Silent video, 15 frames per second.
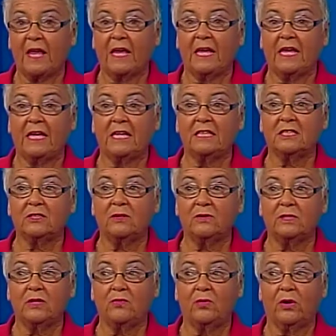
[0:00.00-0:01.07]
He is
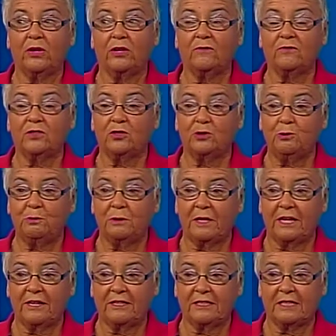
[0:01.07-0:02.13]
only one of 2
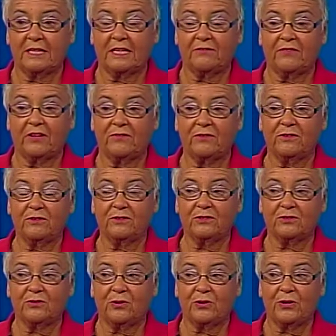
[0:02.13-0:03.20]
players that have ever
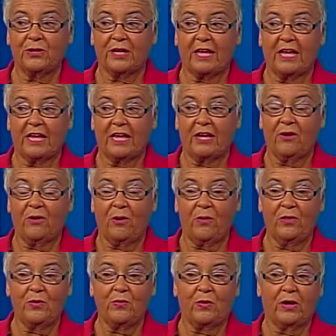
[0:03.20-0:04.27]
scored a
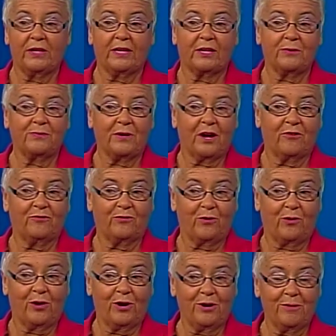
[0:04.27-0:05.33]
hole-in-one on a par
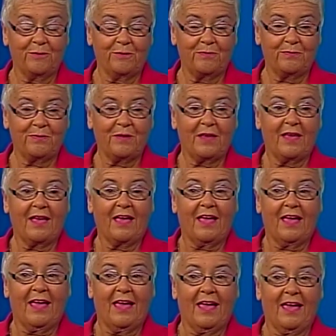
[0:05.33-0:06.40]
4.
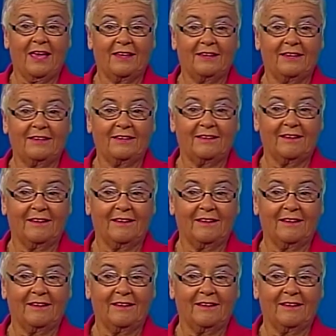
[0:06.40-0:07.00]
And